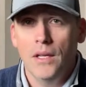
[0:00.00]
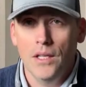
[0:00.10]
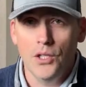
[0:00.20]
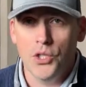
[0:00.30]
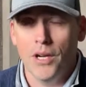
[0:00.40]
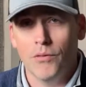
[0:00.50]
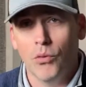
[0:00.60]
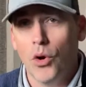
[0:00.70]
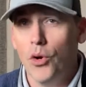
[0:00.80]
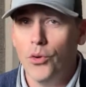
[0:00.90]
Each have
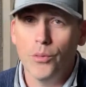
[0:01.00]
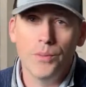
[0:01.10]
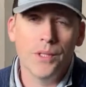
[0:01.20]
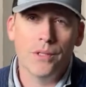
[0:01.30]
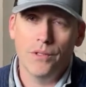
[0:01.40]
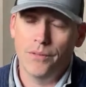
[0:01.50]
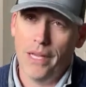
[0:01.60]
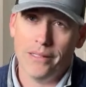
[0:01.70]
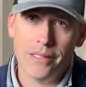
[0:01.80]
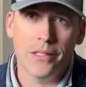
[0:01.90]
robes. You've
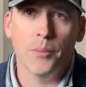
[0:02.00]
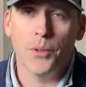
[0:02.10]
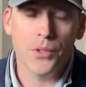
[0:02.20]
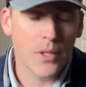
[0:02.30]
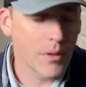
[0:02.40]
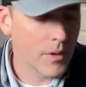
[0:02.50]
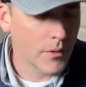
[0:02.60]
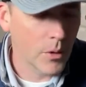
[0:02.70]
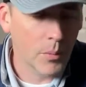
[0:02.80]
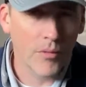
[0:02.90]
got slippers there that
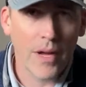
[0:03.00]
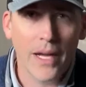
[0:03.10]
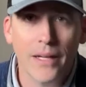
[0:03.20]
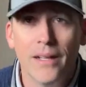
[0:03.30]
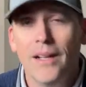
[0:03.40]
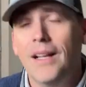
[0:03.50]
they'll provide.